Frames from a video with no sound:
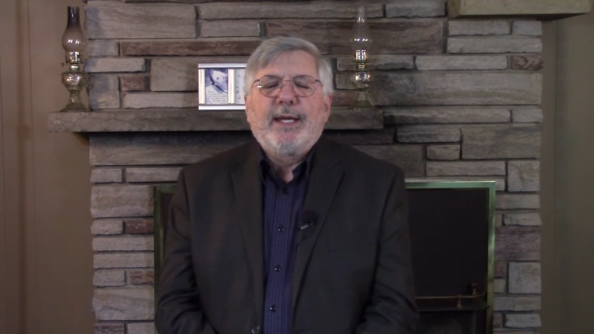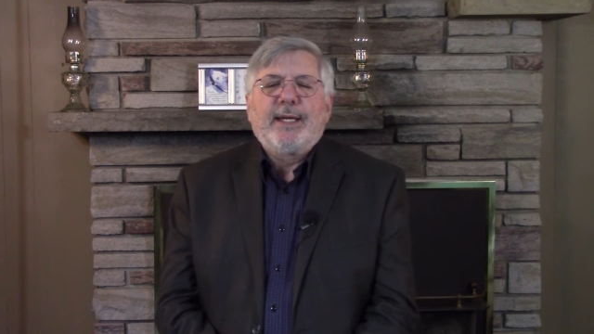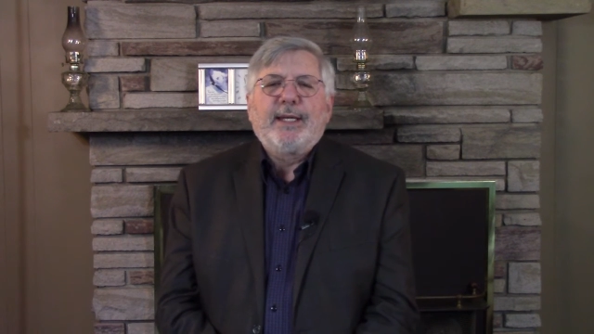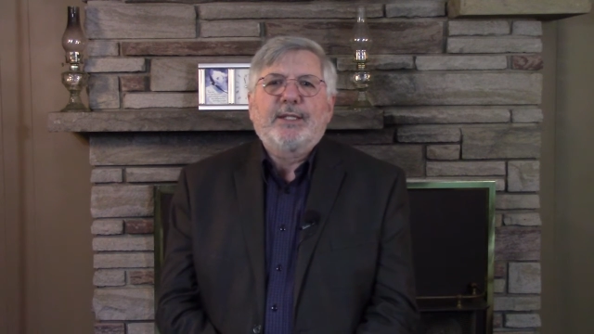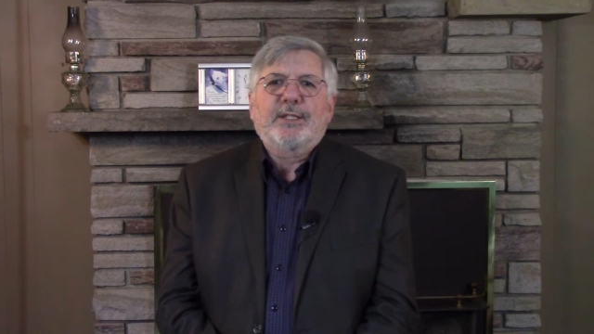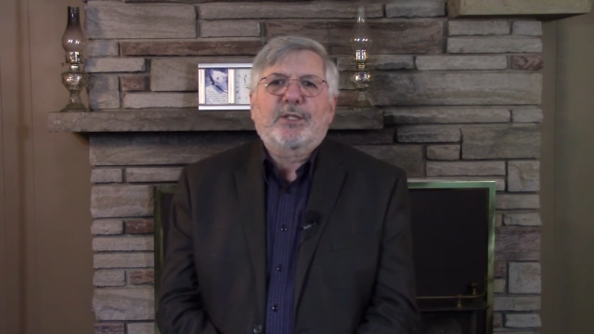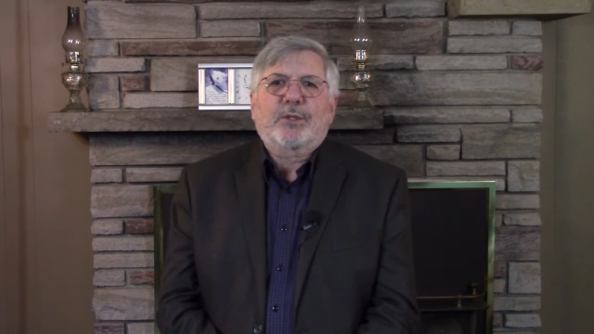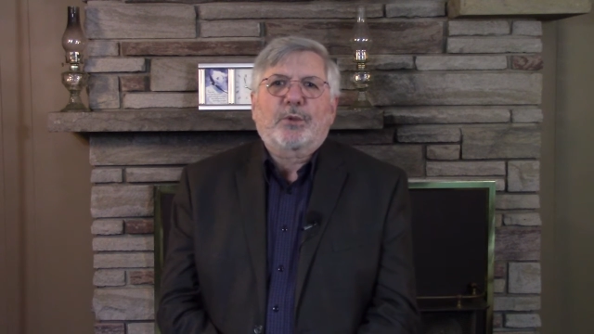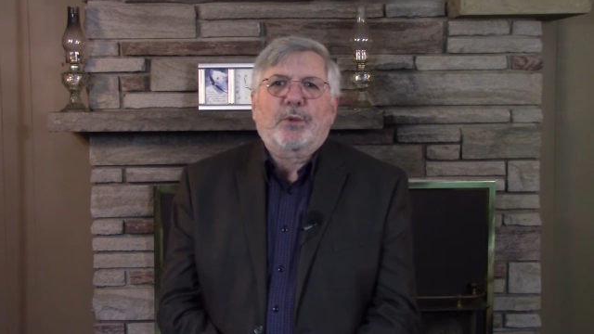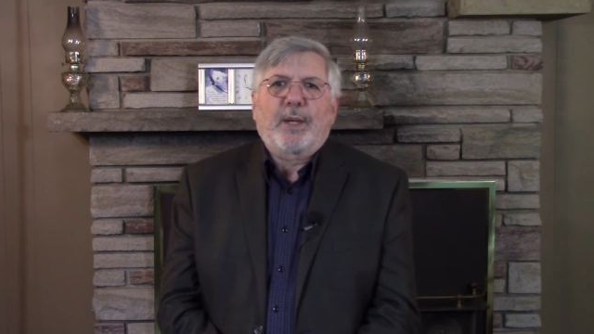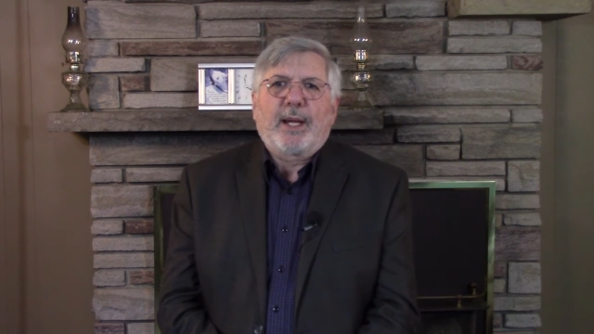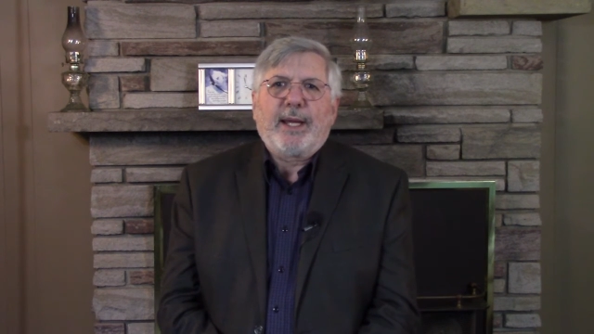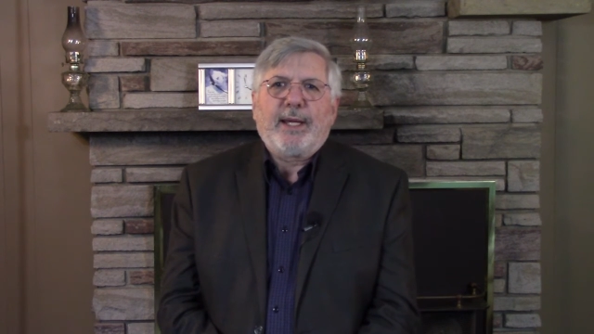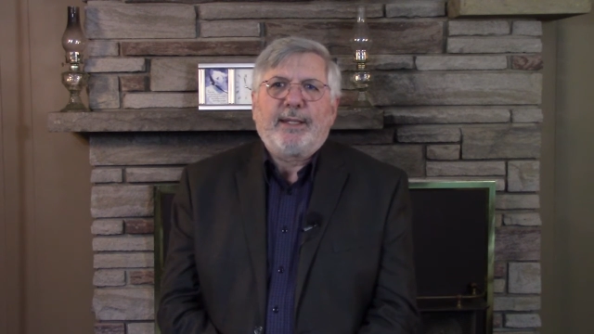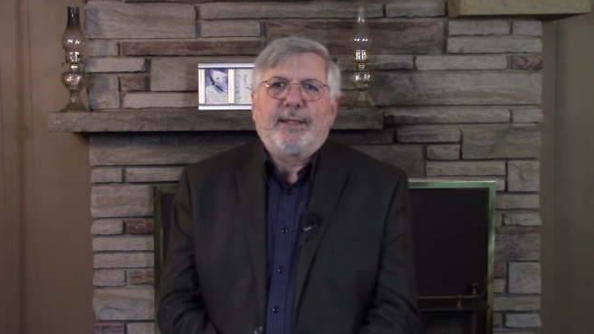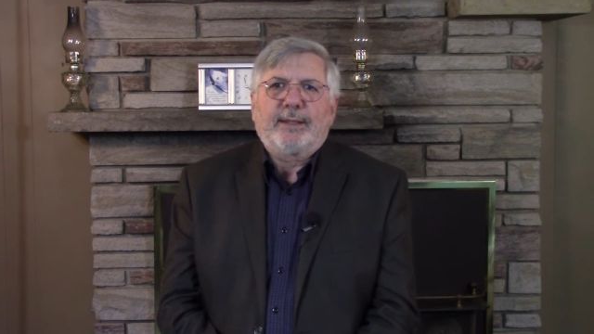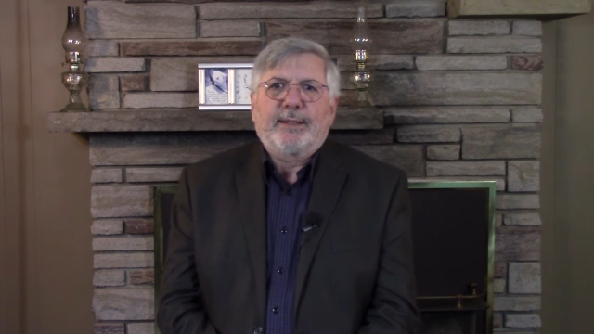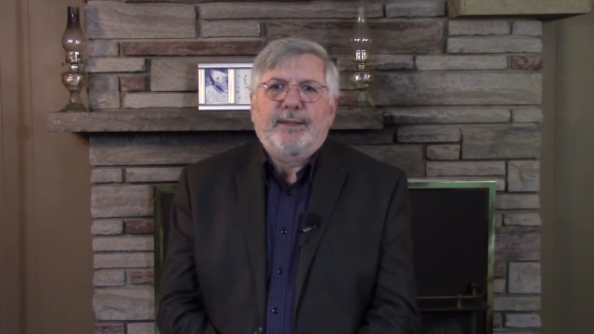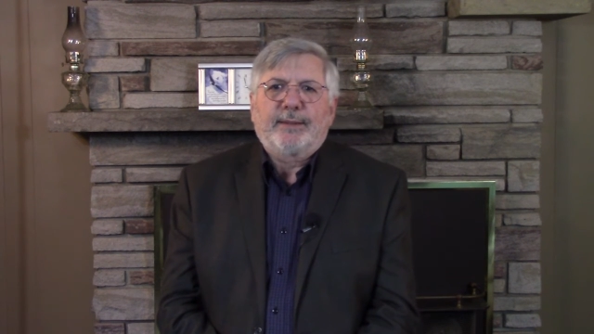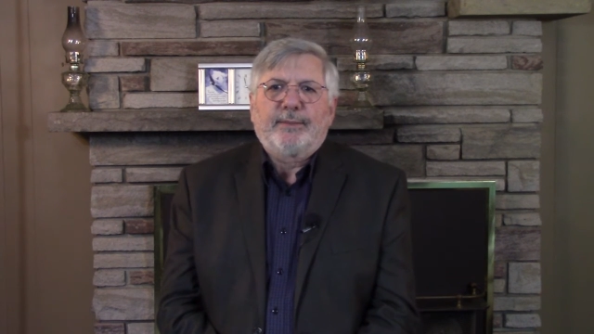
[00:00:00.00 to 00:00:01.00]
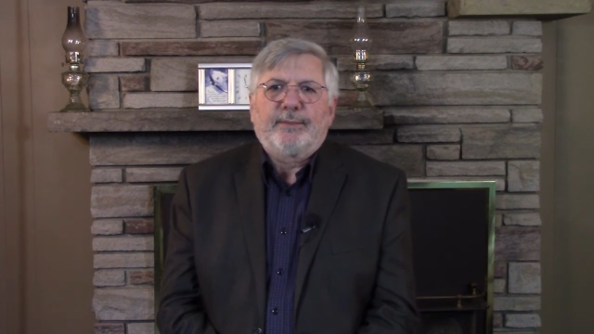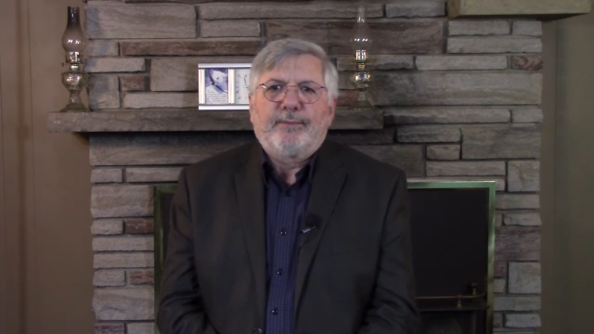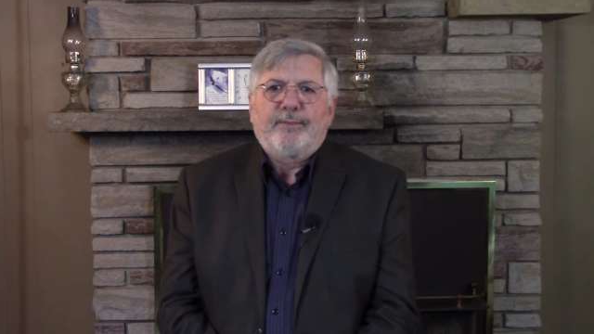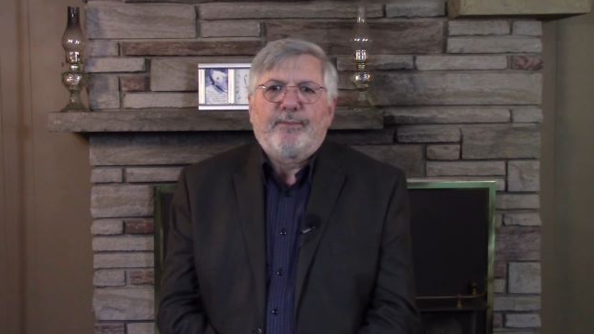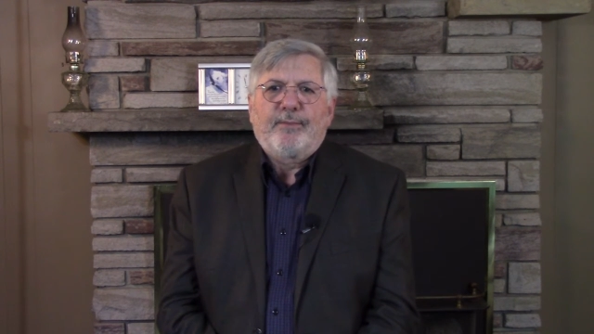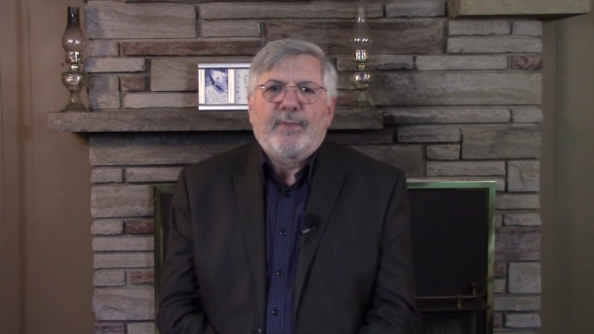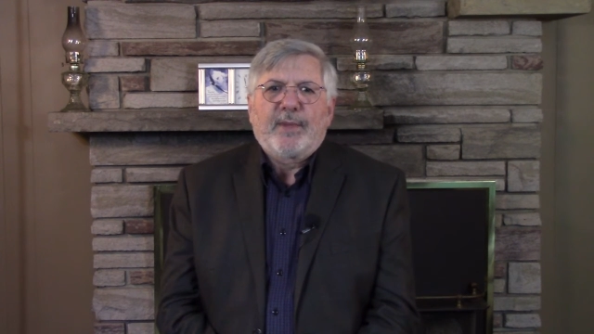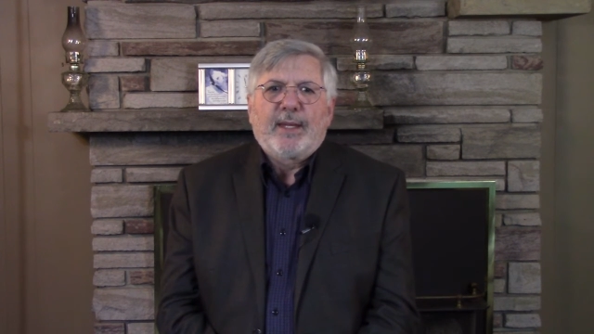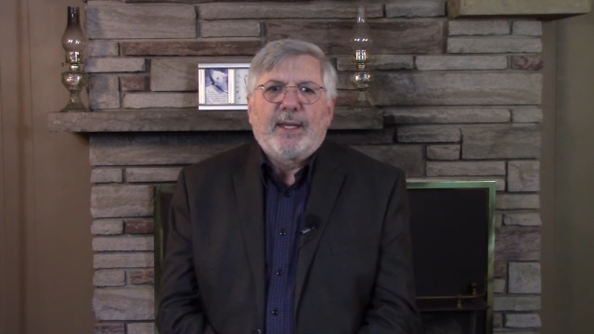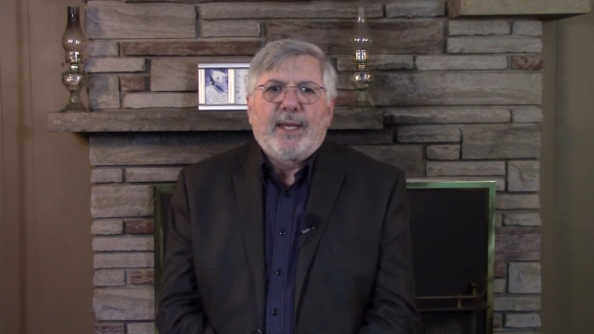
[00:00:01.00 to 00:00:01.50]
is great,
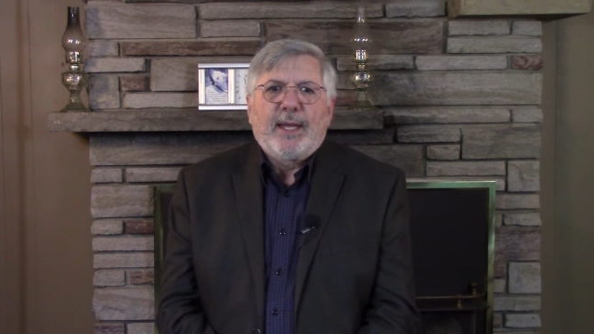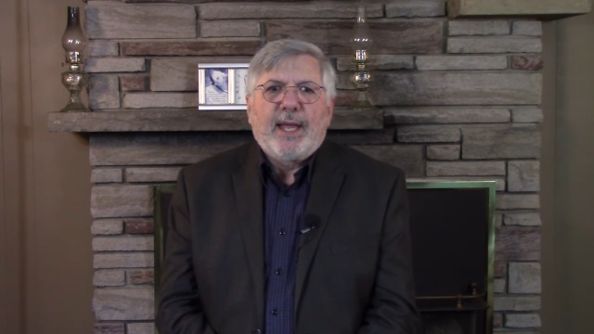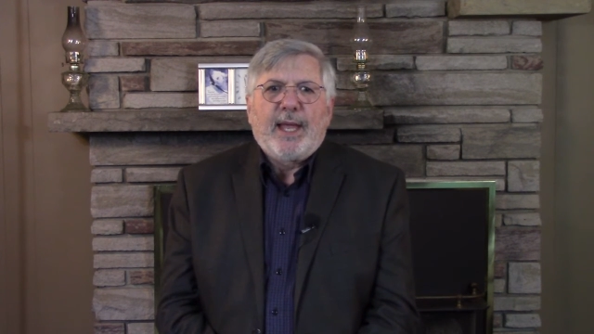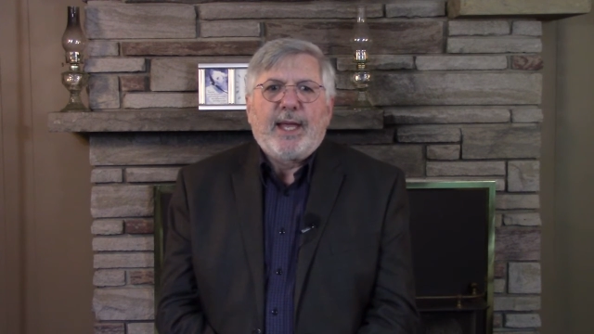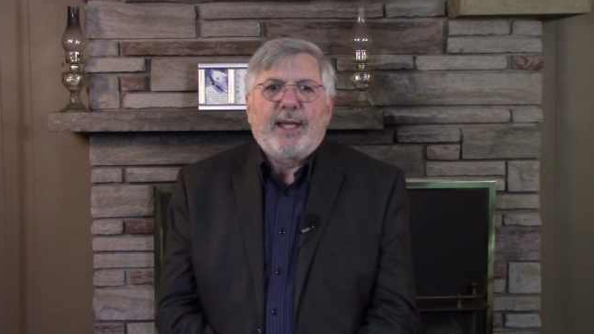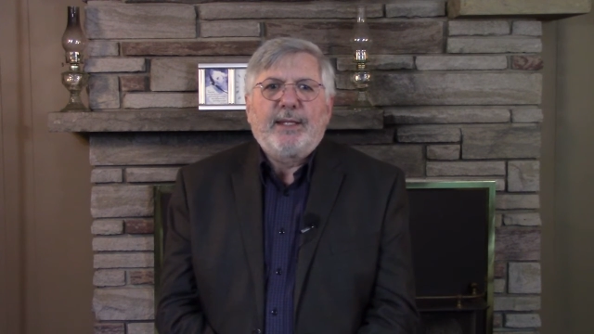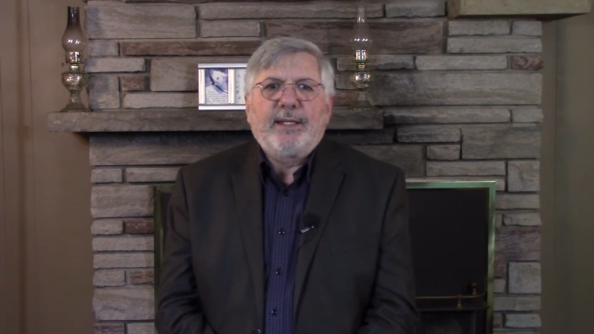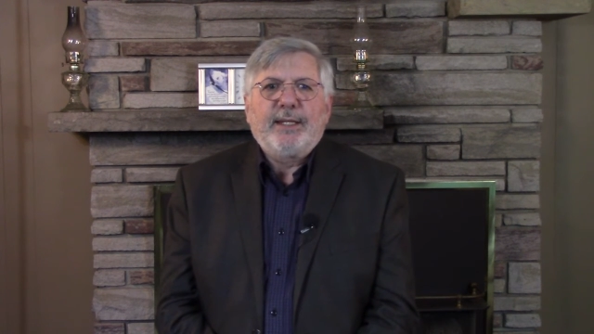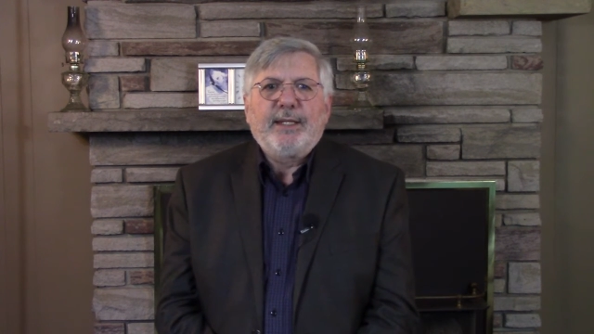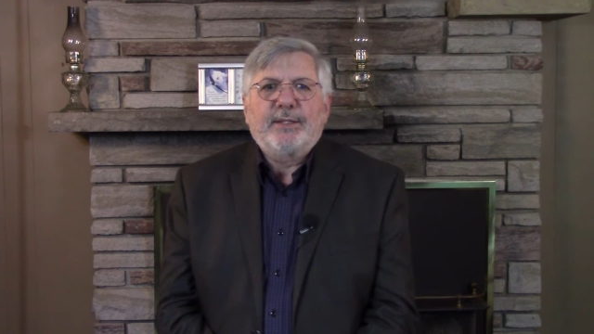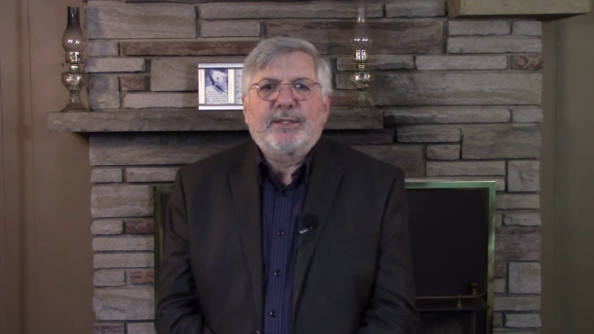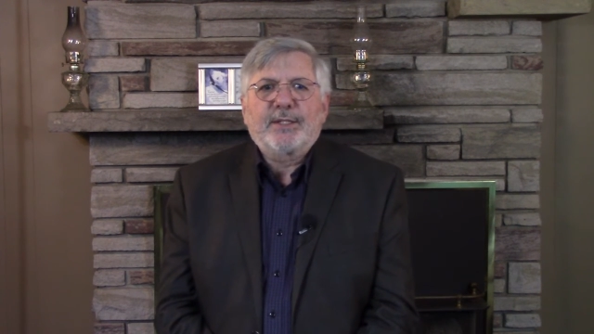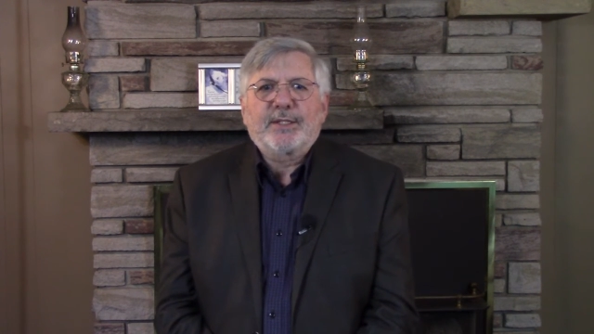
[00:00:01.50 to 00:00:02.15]
and he